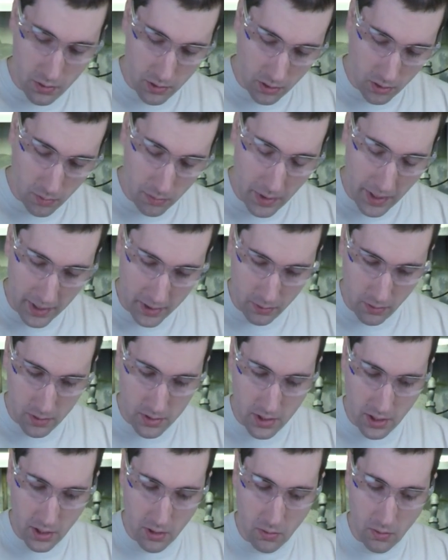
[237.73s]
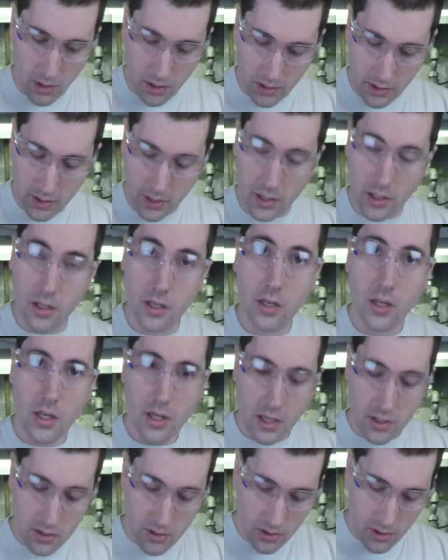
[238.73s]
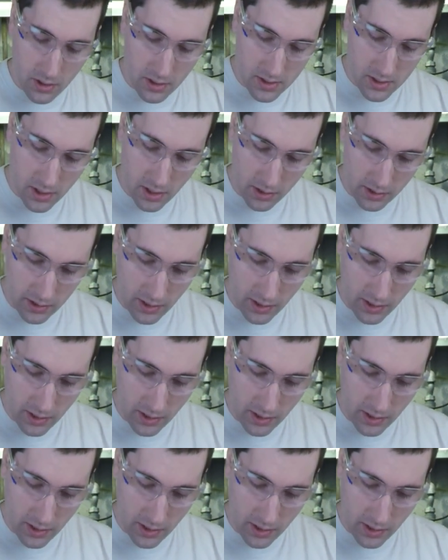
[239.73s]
it a little backwards here while so you can see it on